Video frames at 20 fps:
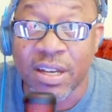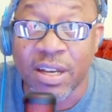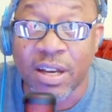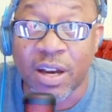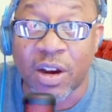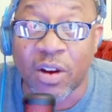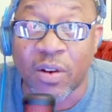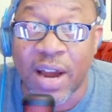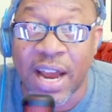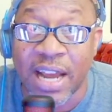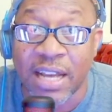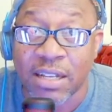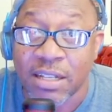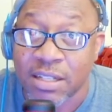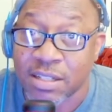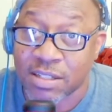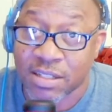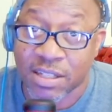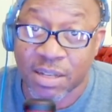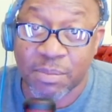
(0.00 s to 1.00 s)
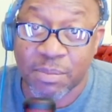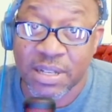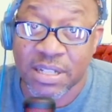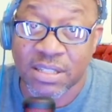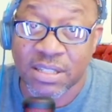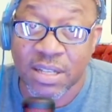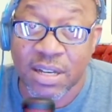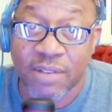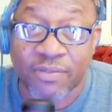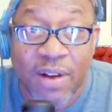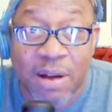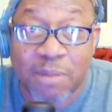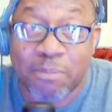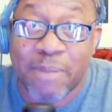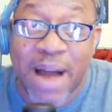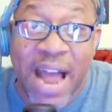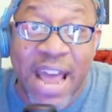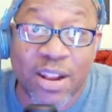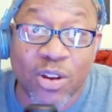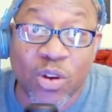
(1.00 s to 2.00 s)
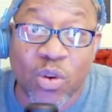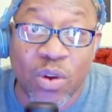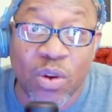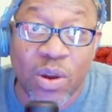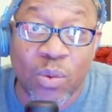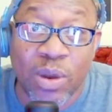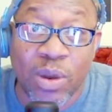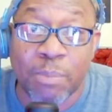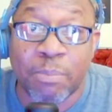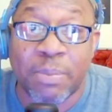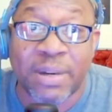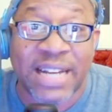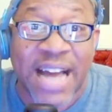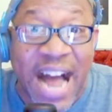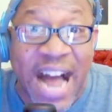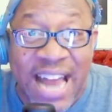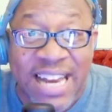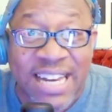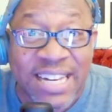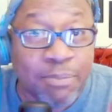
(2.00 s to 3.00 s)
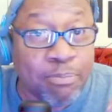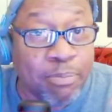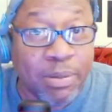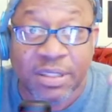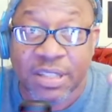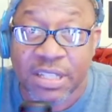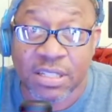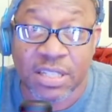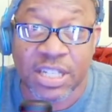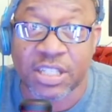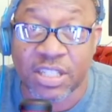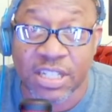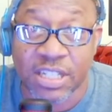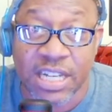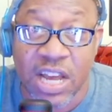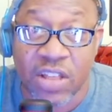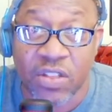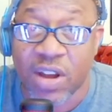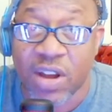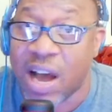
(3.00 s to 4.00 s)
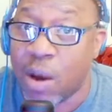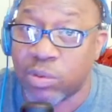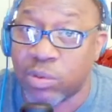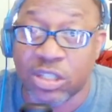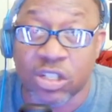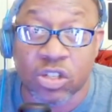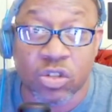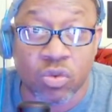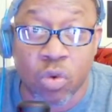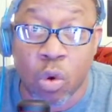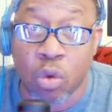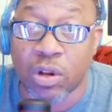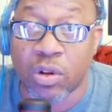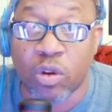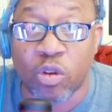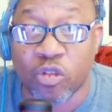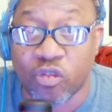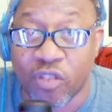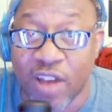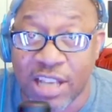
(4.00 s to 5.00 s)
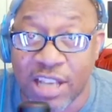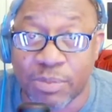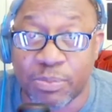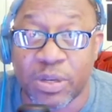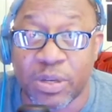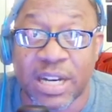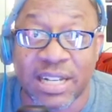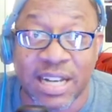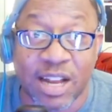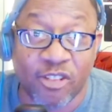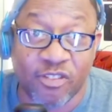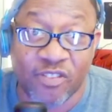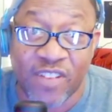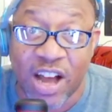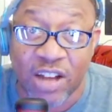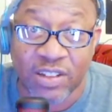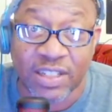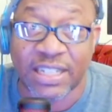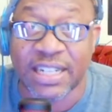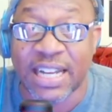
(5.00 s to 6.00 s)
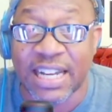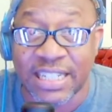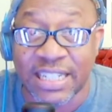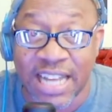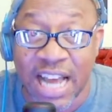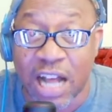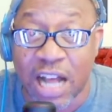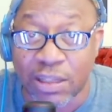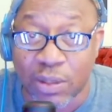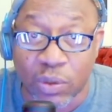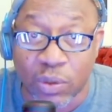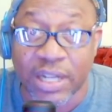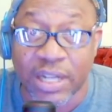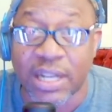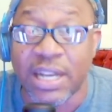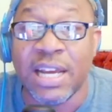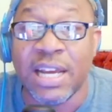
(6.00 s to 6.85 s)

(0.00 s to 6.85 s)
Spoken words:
All right. Some of this stuff I might agree with, but I didn't put this list together. I was just scrolling on Facebook and I found it and I downloaded it